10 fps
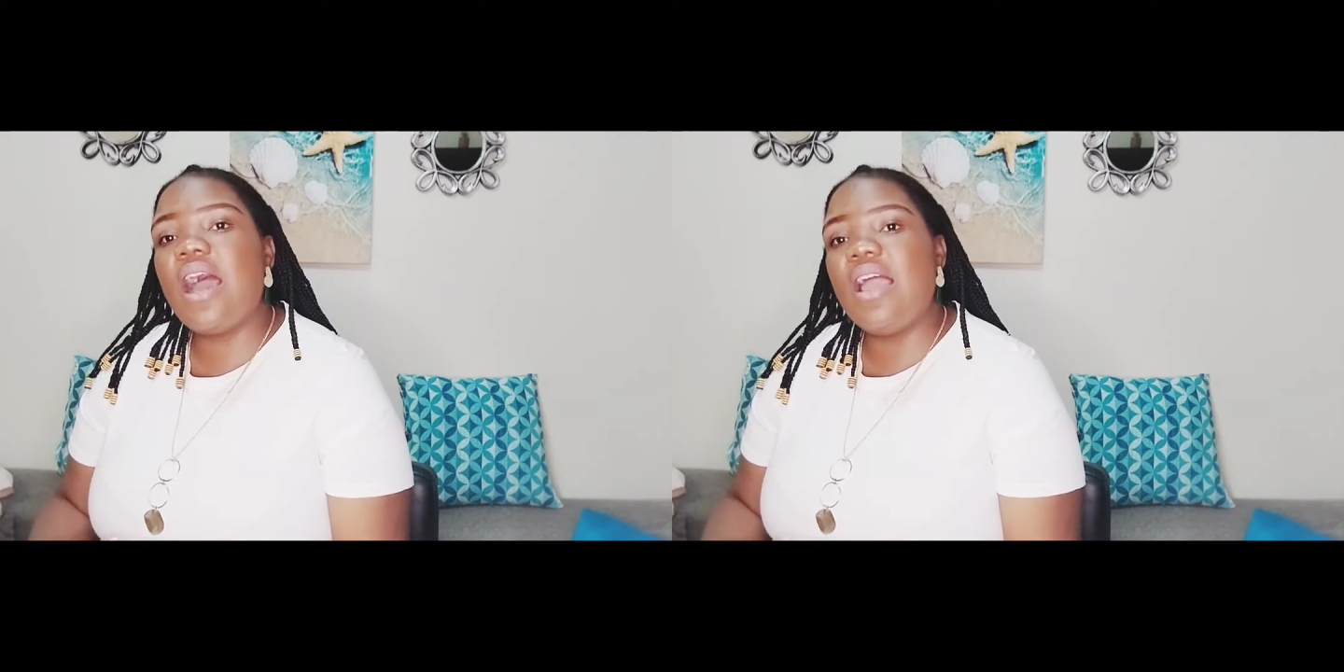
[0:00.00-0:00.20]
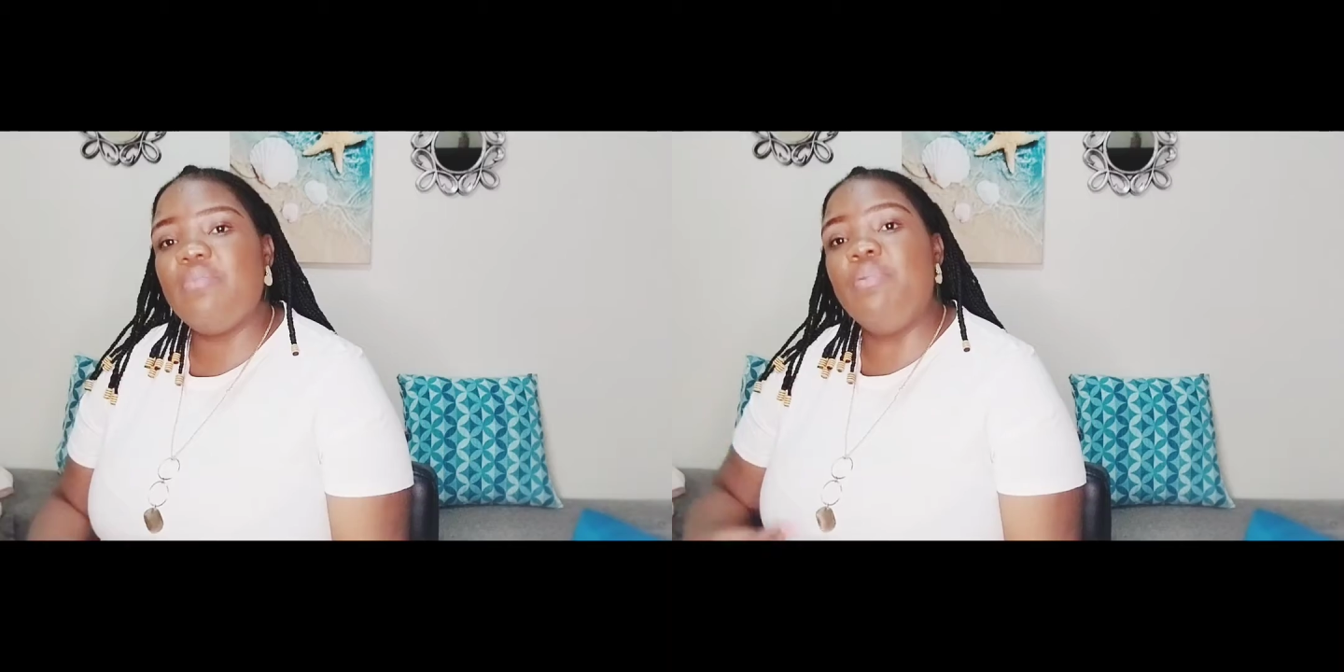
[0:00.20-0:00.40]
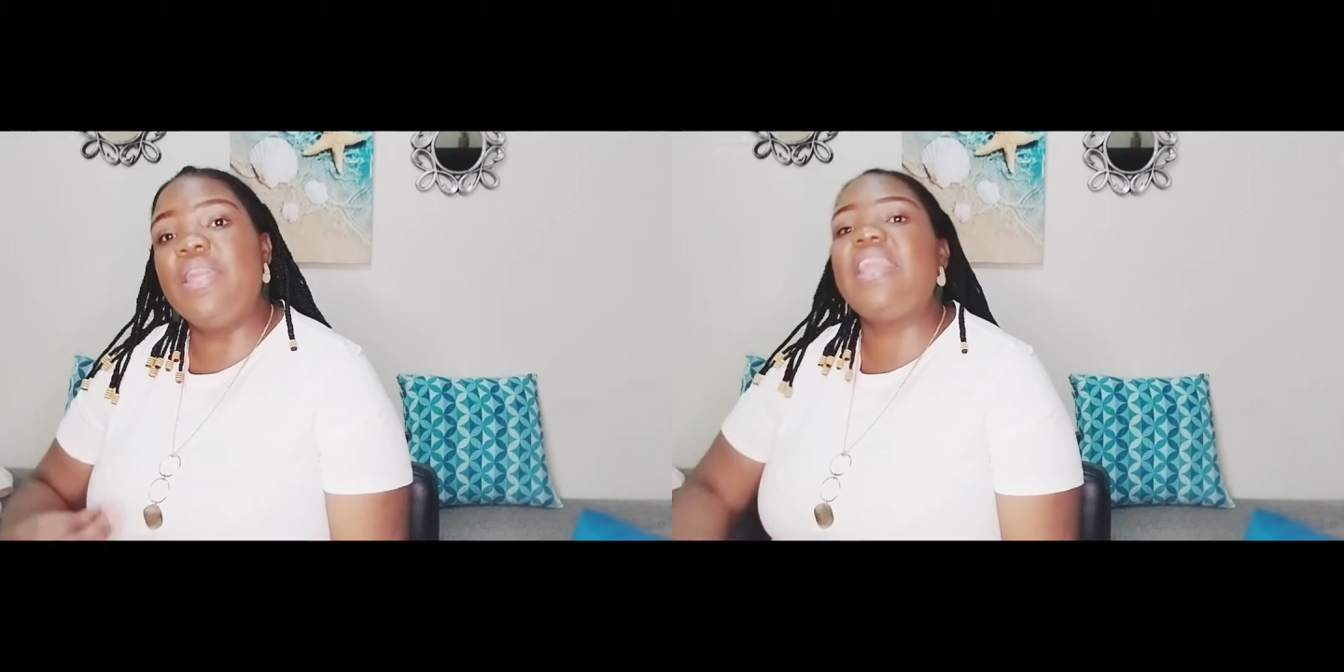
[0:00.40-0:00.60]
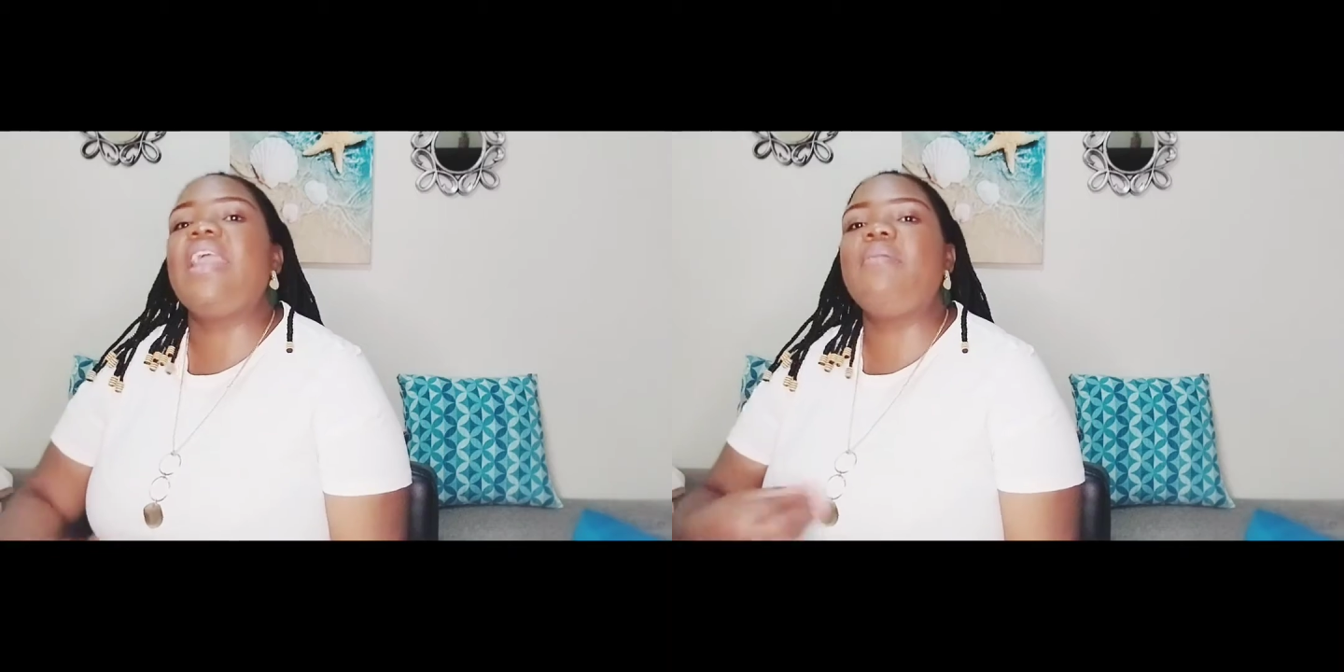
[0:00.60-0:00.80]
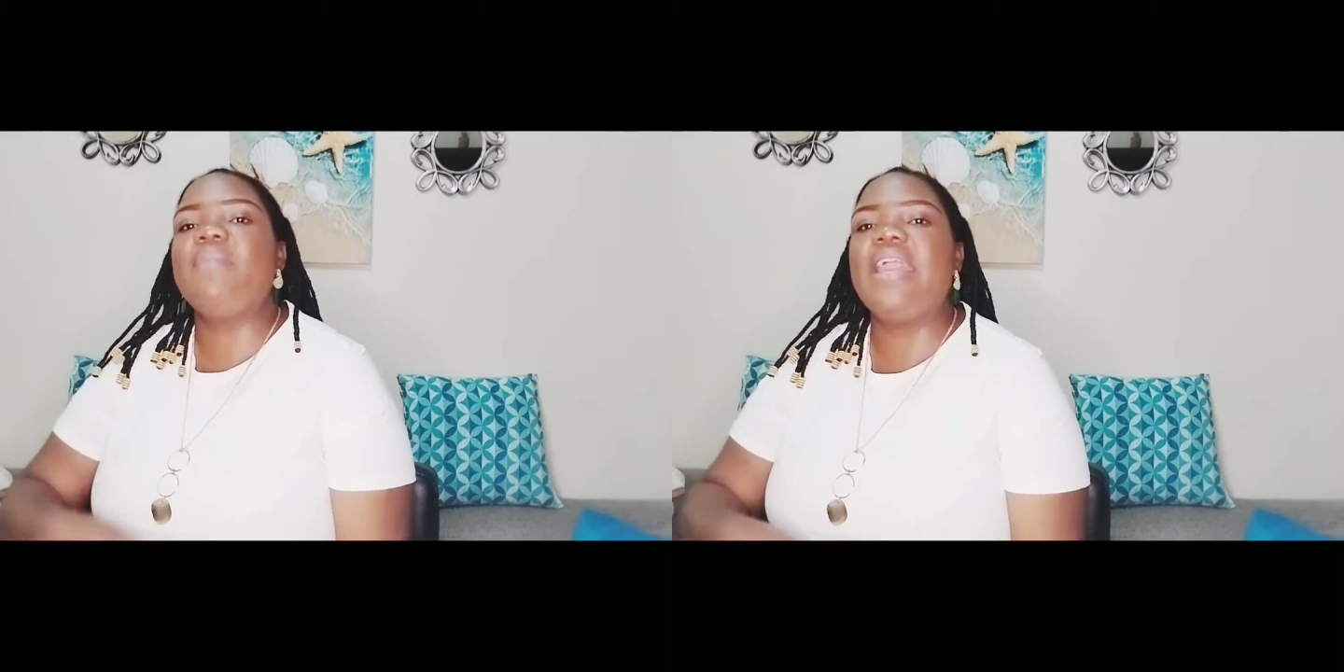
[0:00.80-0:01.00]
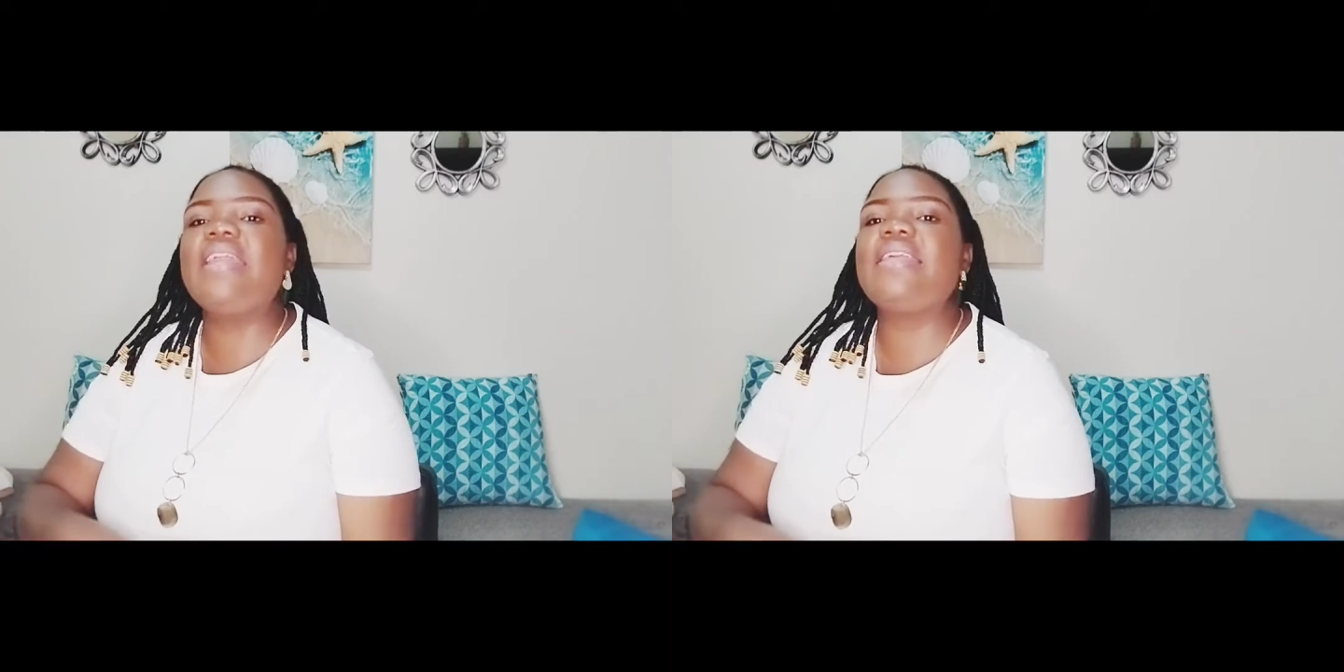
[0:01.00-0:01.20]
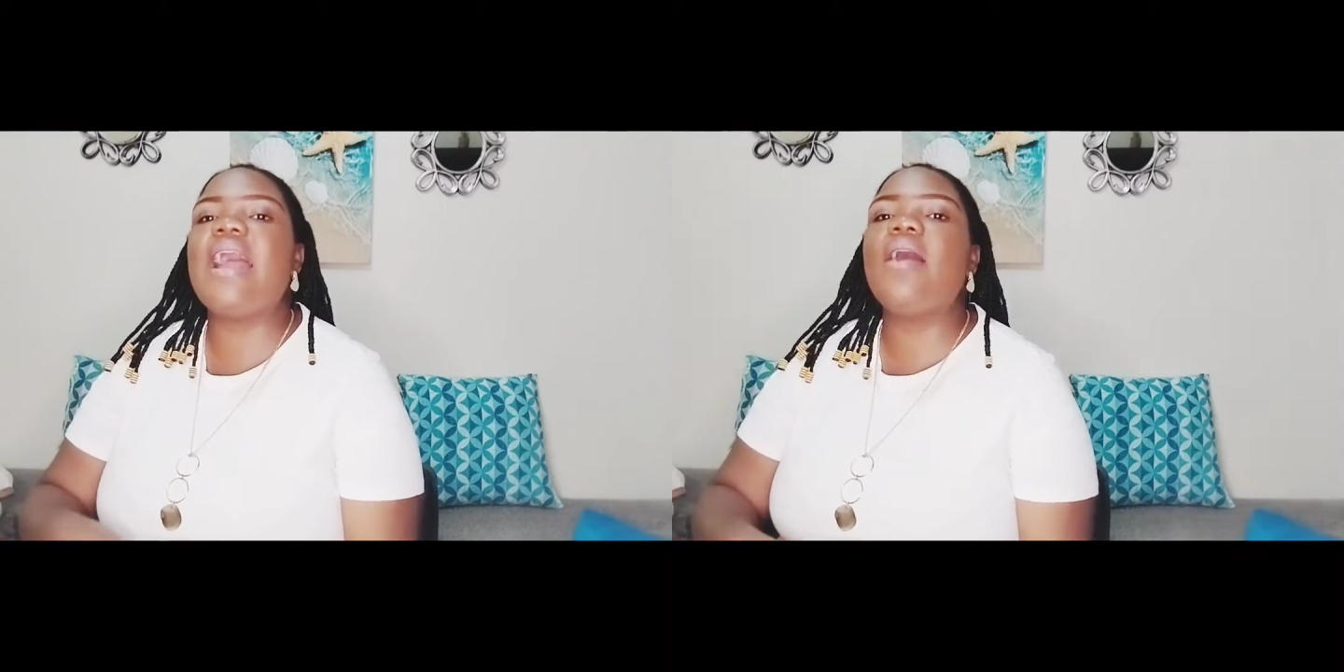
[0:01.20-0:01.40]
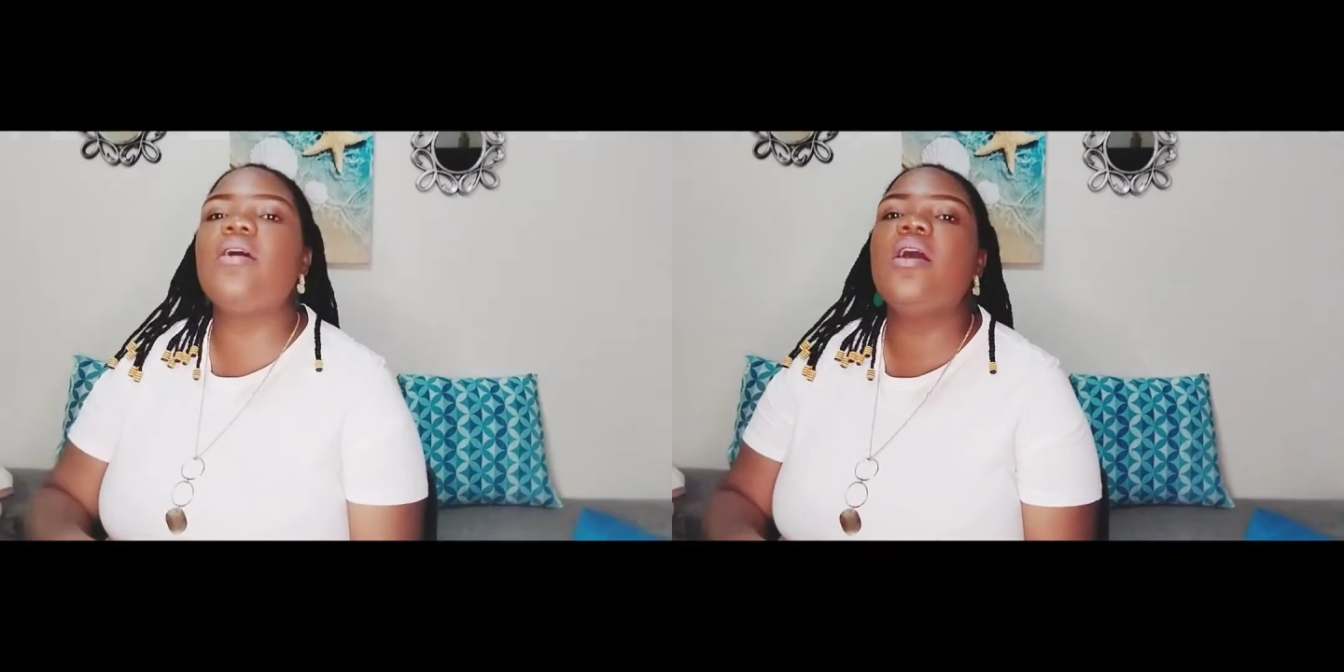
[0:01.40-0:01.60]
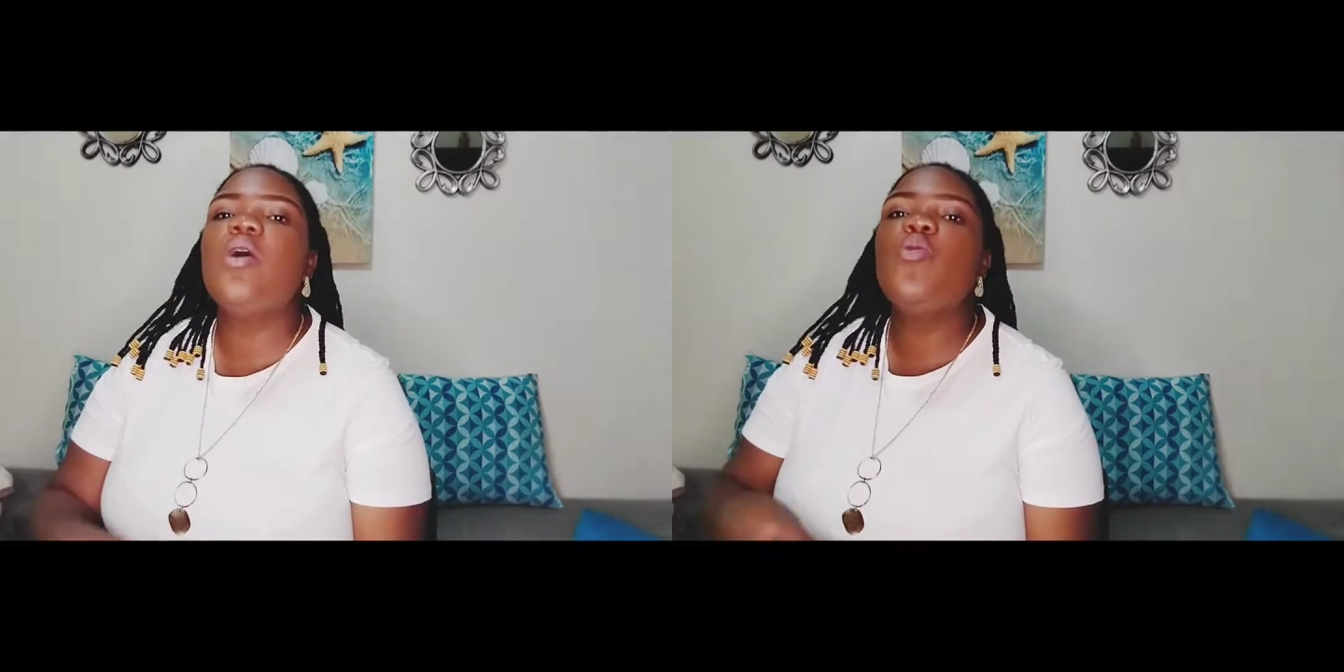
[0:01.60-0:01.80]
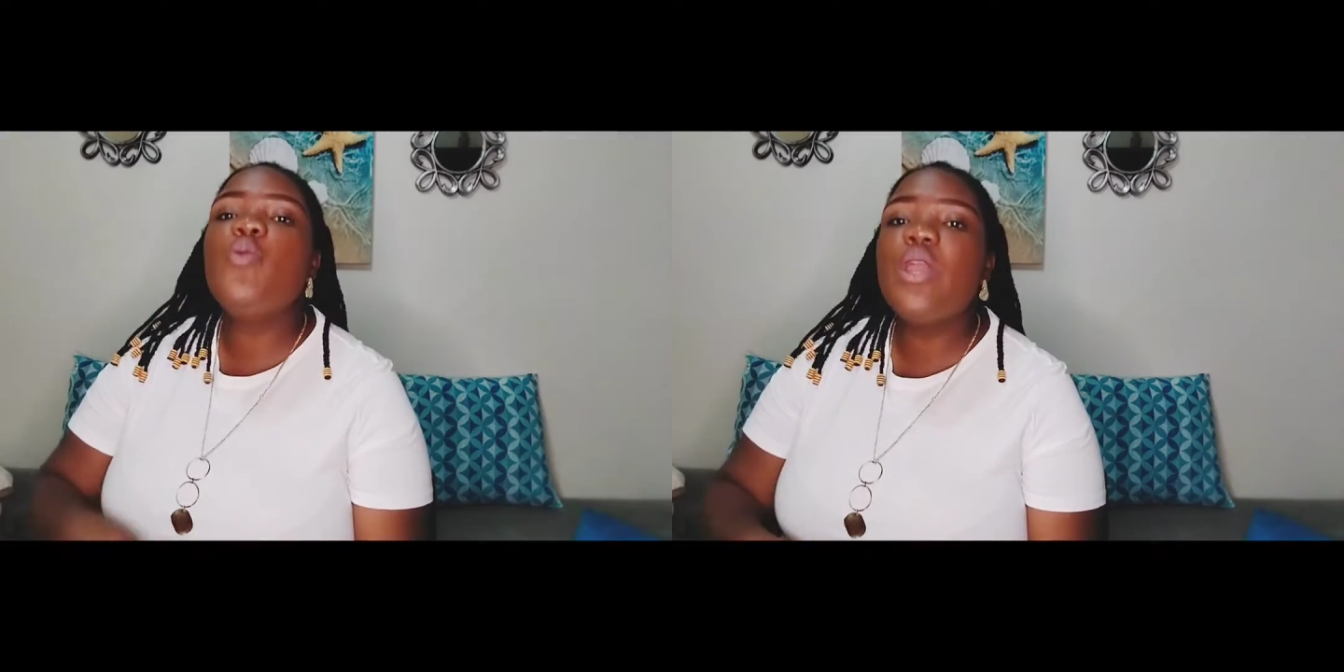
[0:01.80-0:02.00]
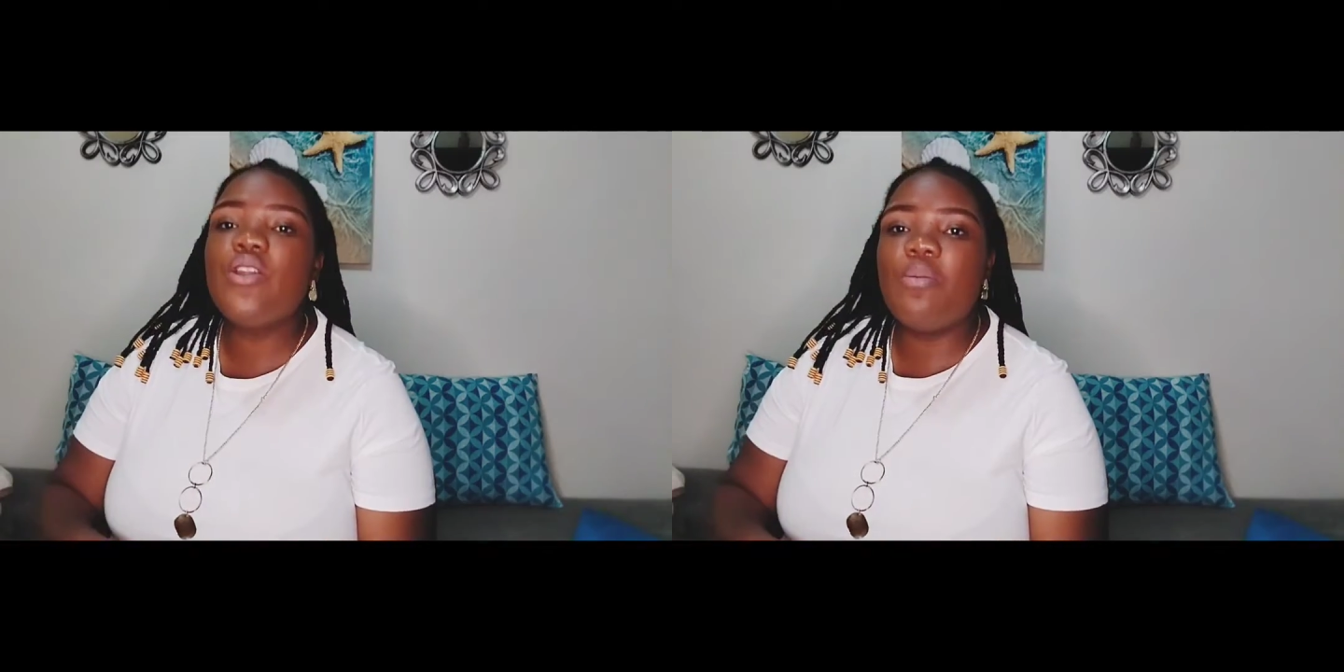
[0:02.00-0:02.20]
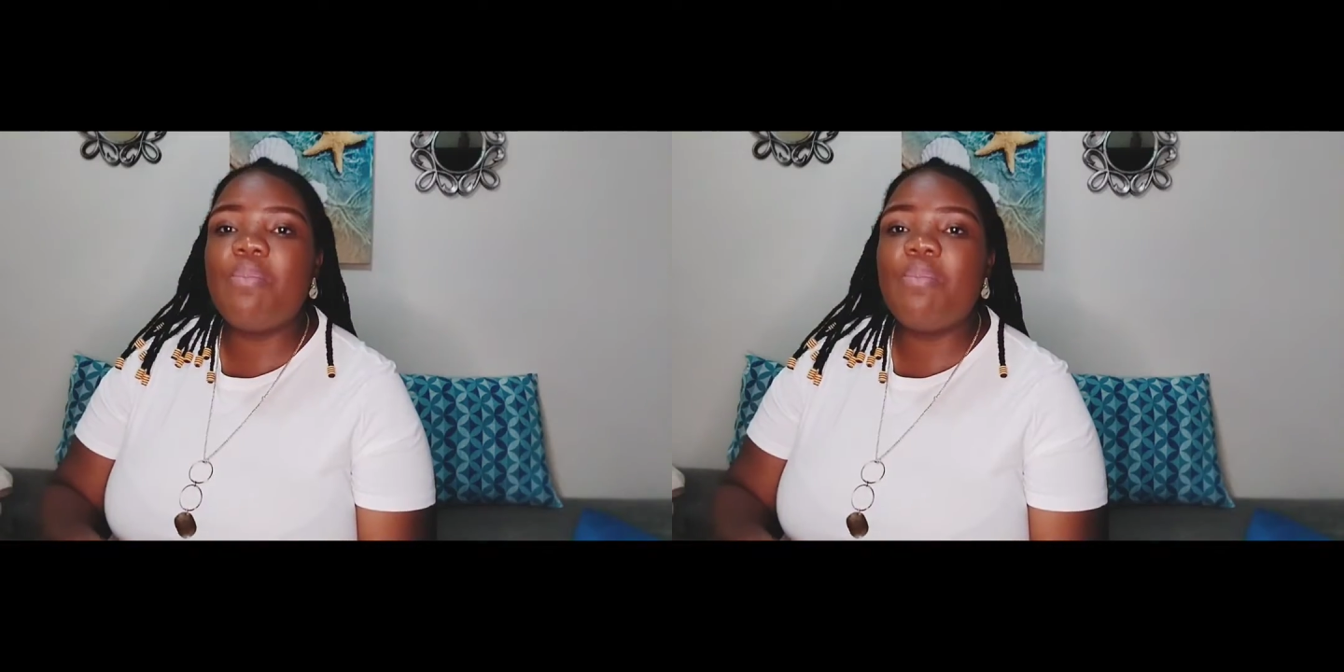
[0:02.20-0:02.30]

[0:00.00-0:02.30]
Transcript: I became a young widow,